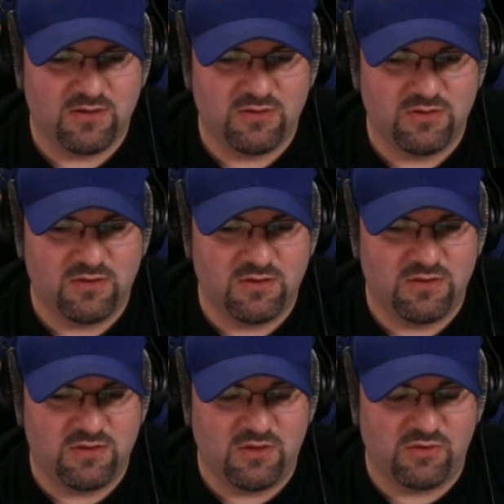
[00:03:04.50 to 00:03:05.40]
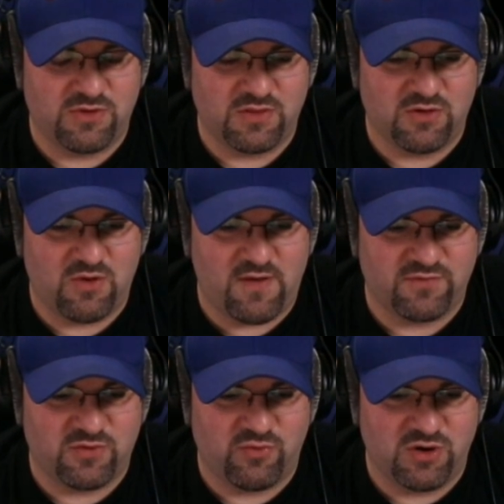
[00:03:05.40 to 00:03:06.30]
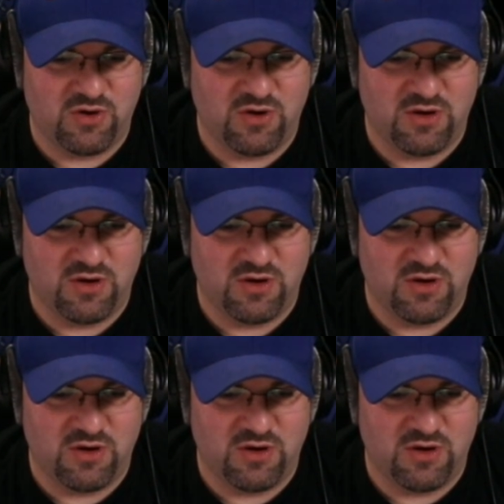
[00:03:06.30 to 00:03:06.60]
looks like the graphics are pretty good.